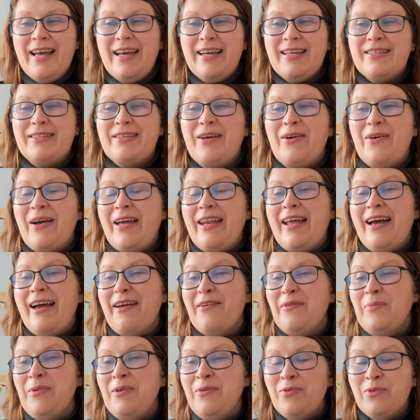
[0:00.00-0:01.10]
So and I
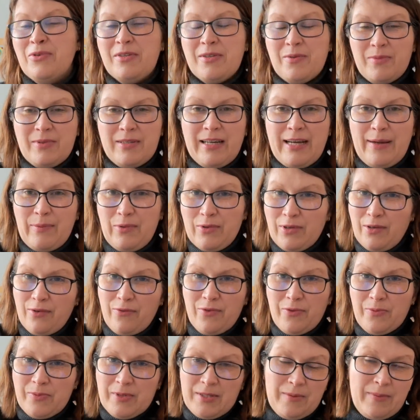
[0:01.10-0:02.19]
have been for some time looking
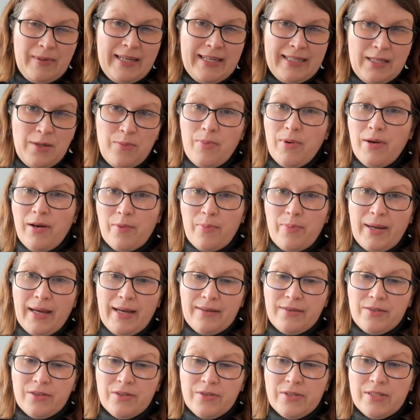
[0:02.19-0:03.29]
for some ladybug
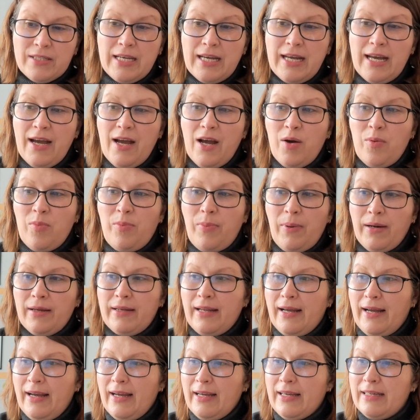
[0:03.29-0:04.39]
patterns, but
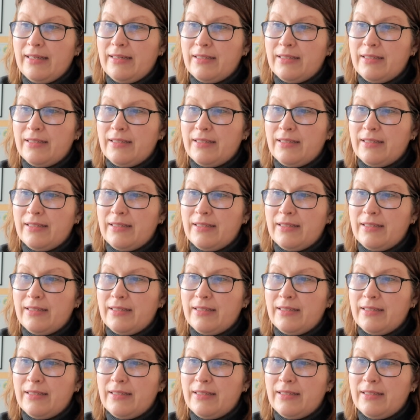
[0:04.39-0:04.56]
I